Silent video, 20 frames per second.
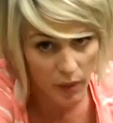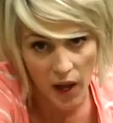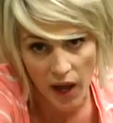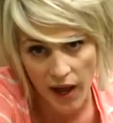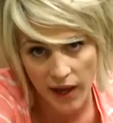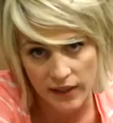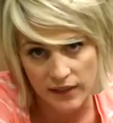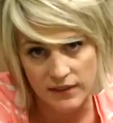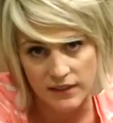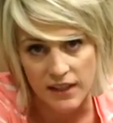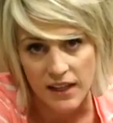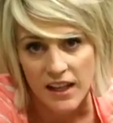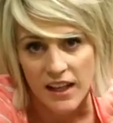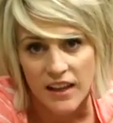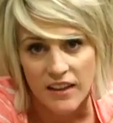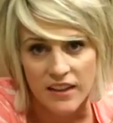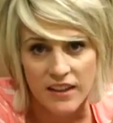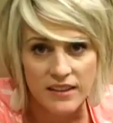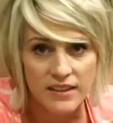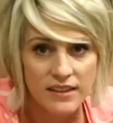box.
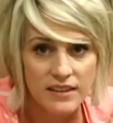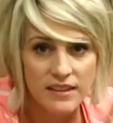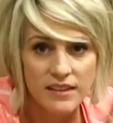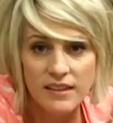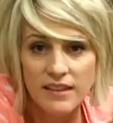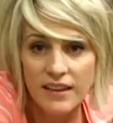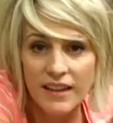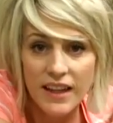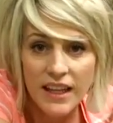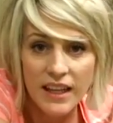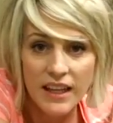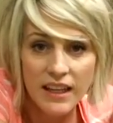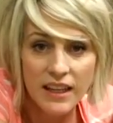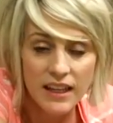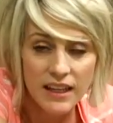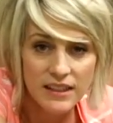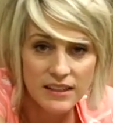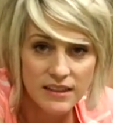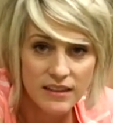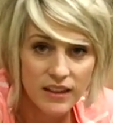This is
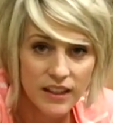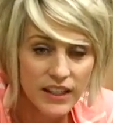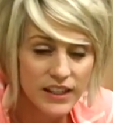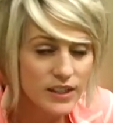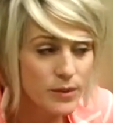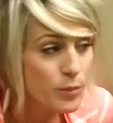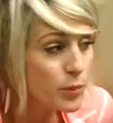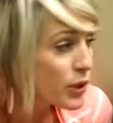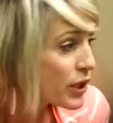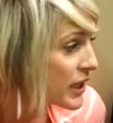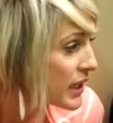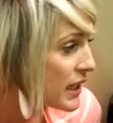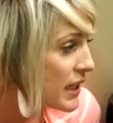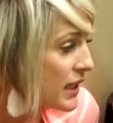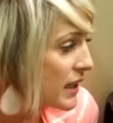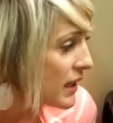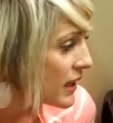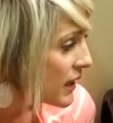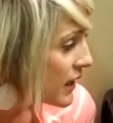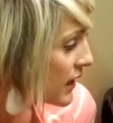sleek, it's, it's
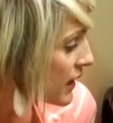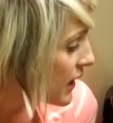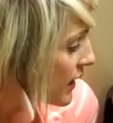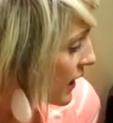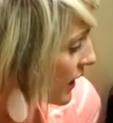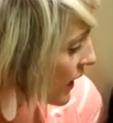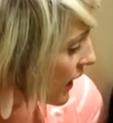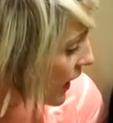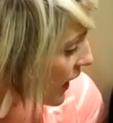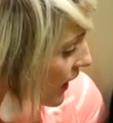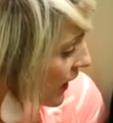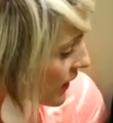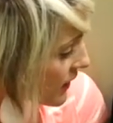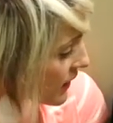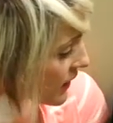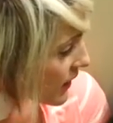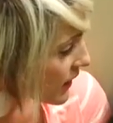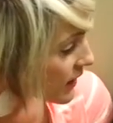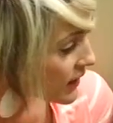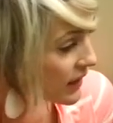pretty,
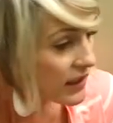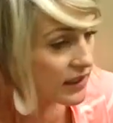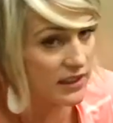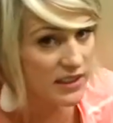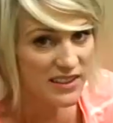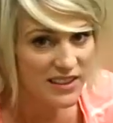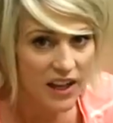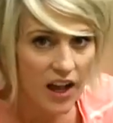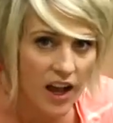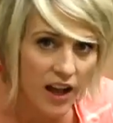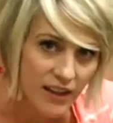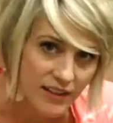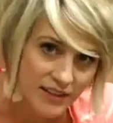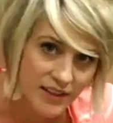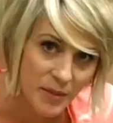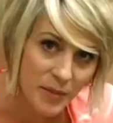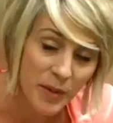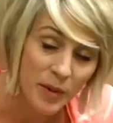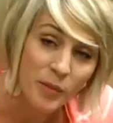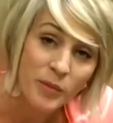and it is
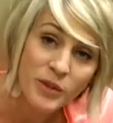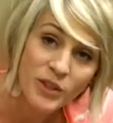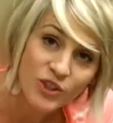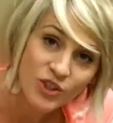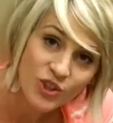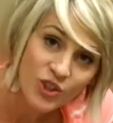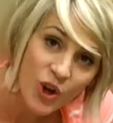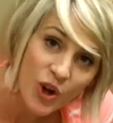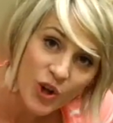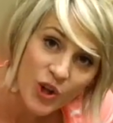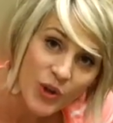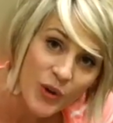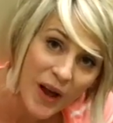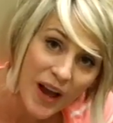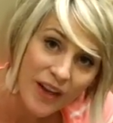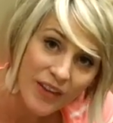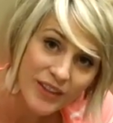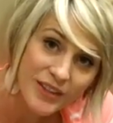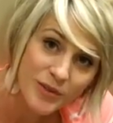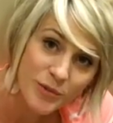awesome. And I'm gonna show you
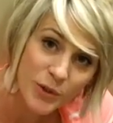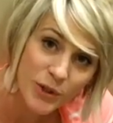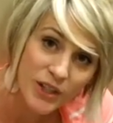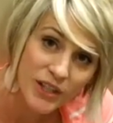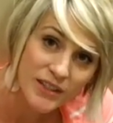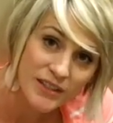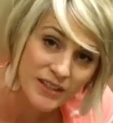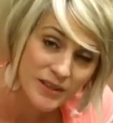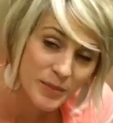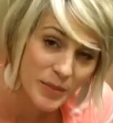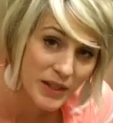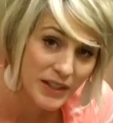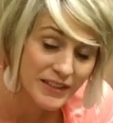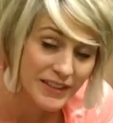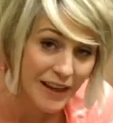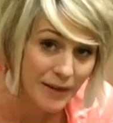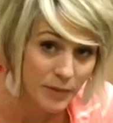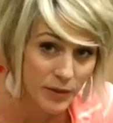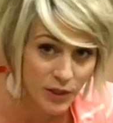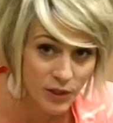how this works because
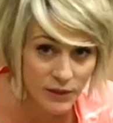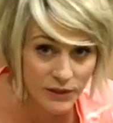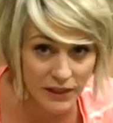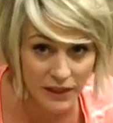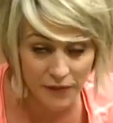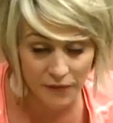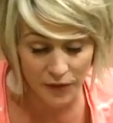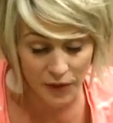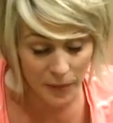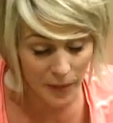I've been using it for